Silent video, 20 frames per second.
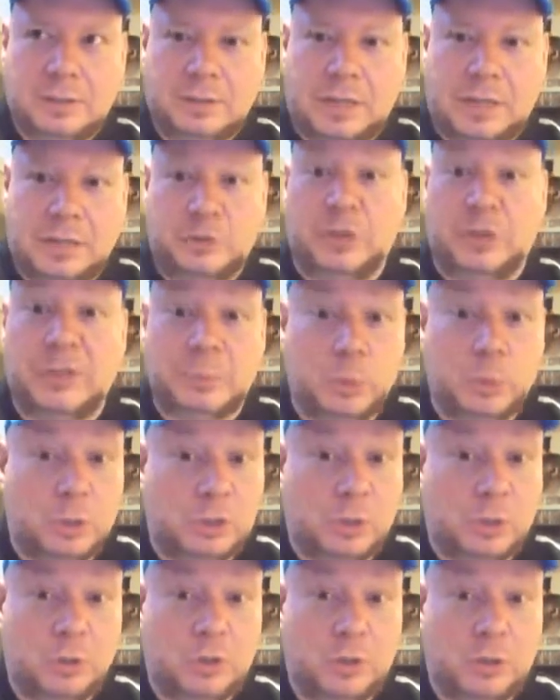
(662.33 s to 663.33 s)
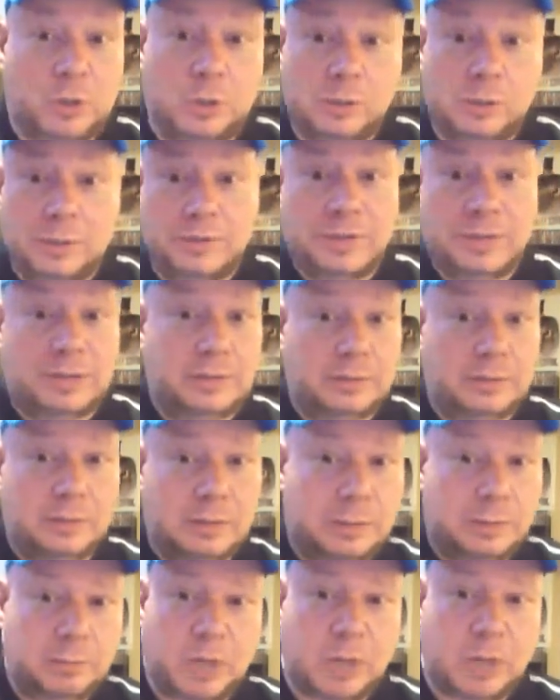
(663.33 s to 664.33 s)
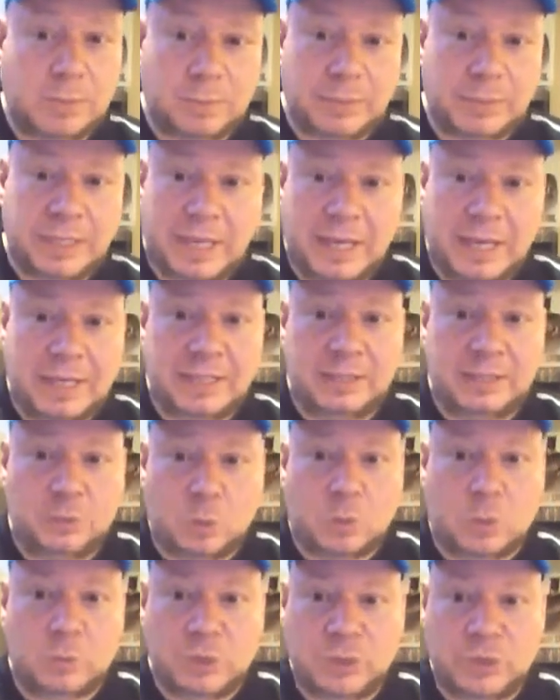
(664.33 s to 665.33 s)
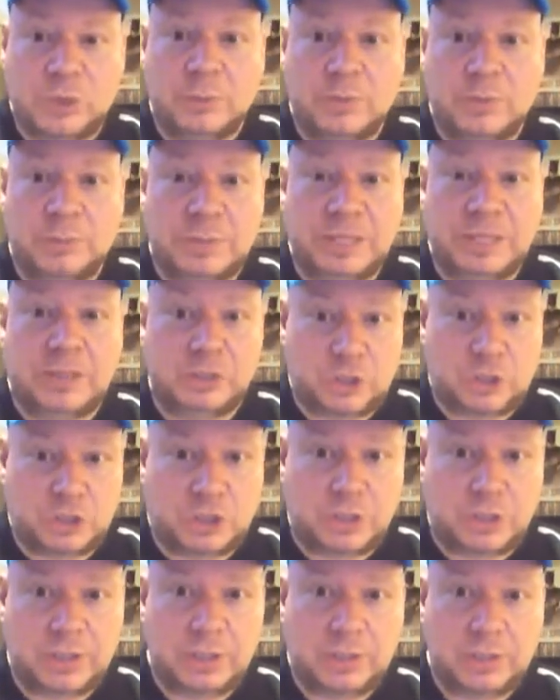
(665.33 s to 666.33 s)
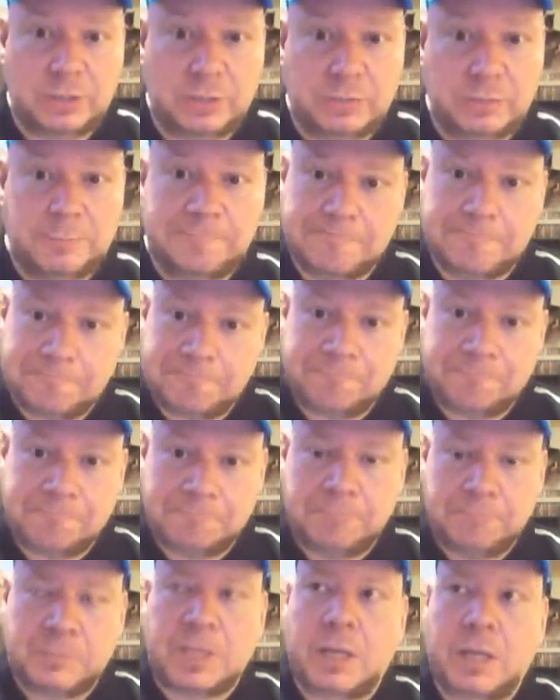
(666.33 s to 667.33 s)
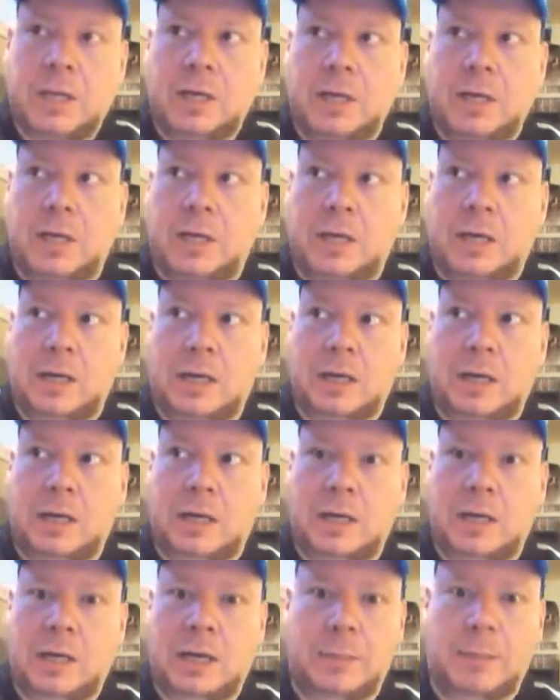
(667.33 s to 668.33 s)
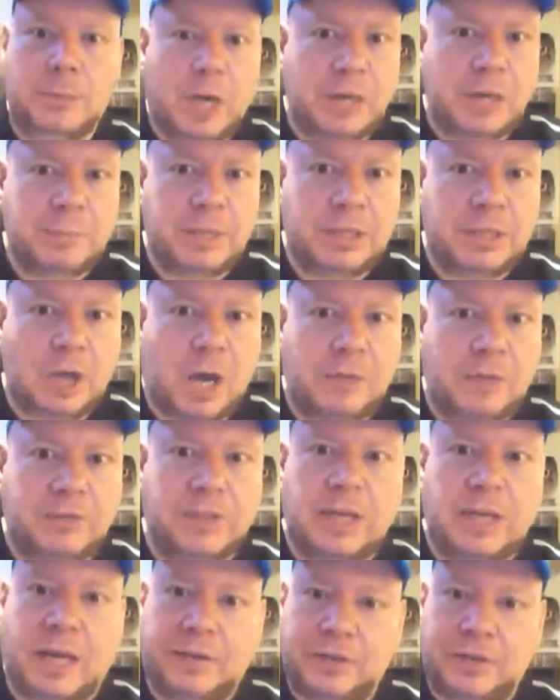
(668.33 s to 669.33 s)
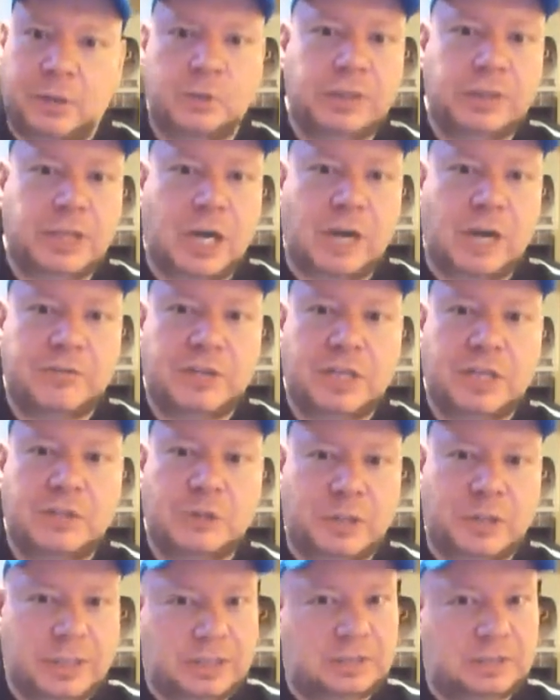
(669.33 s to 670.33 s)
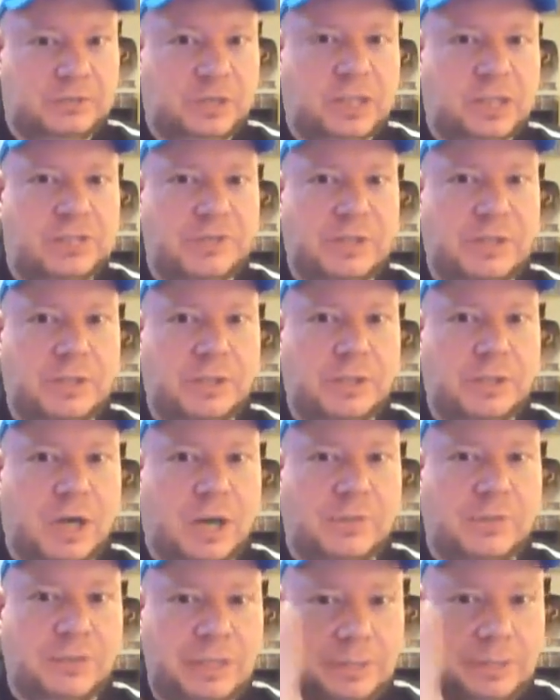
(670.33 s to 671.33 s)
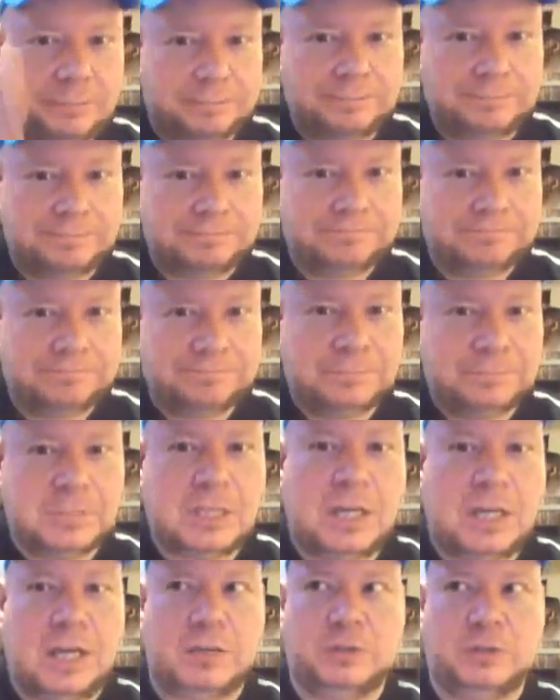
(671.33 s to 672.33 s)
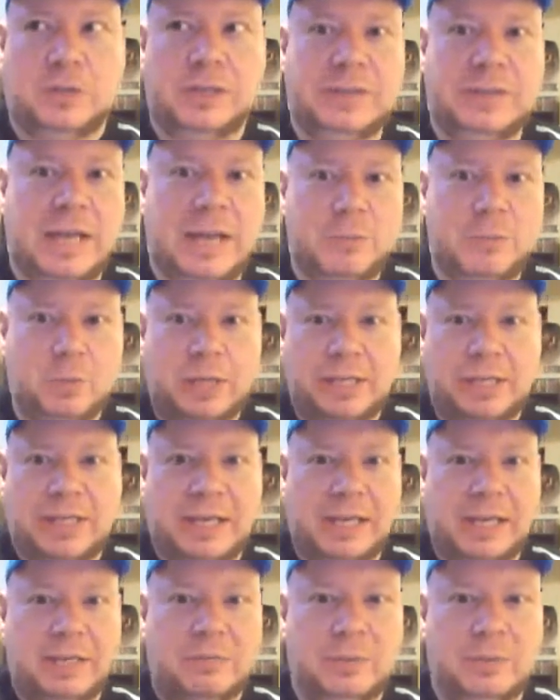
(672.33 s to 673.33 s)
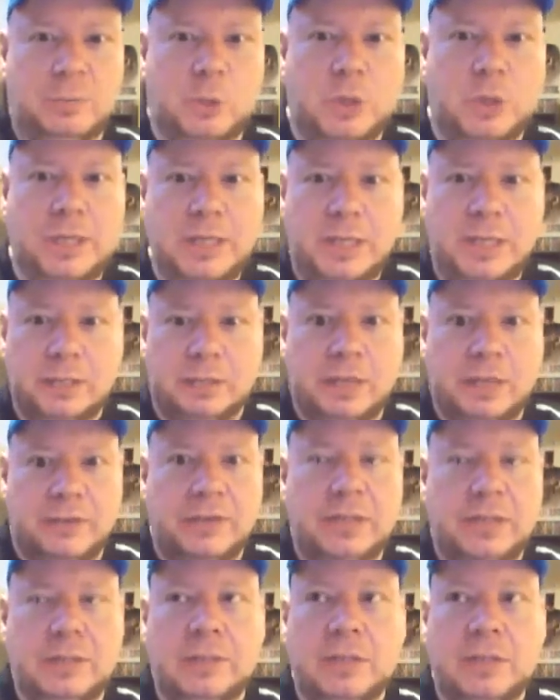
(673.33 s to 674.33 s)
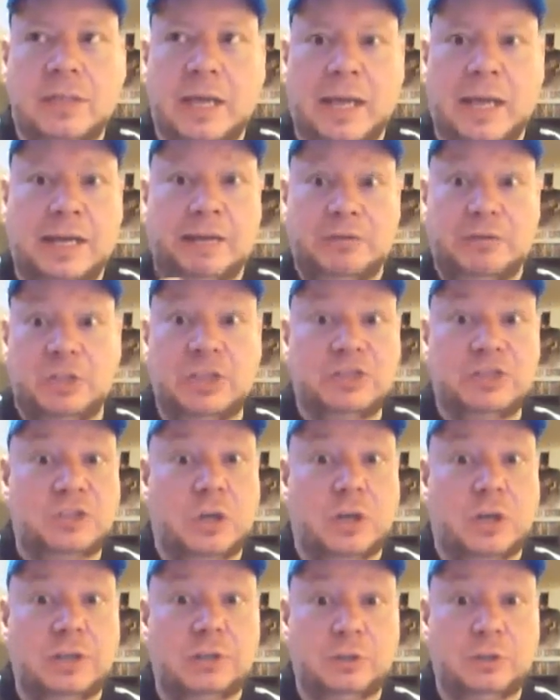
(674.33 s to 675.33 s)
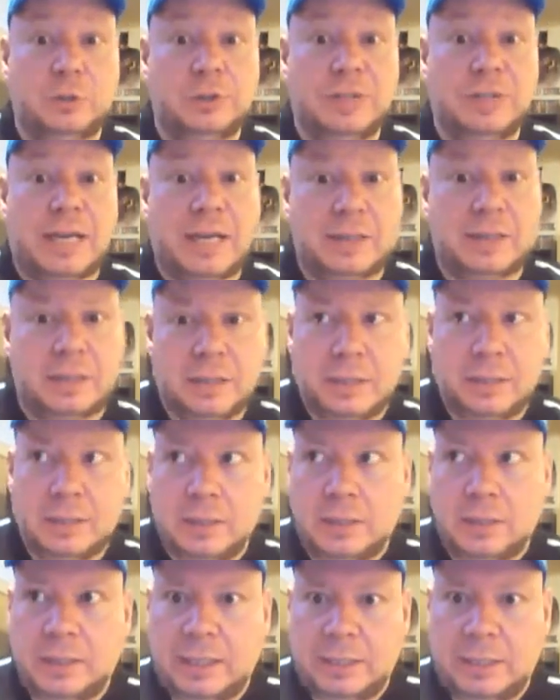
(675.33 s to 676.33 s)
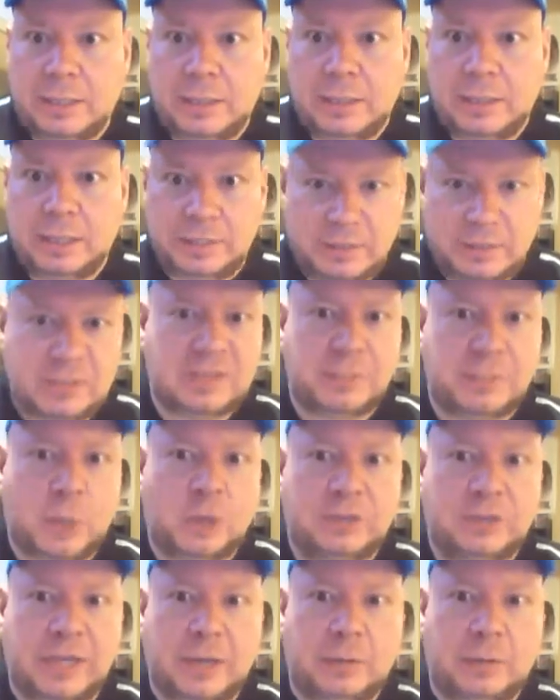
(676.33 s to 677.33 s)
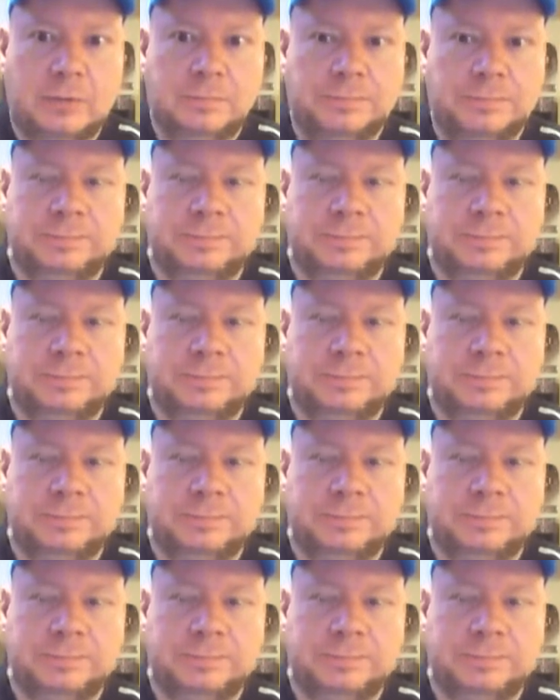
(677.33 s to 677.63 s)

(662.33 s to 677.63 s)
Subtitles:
I drink more Coca-Cola than probably any normal human being should. I'm not a big coffee guy. The only coffee I drink is French vanilla coffee. I drink that when I can every morning. Love it. And I've just started doing that in this small town.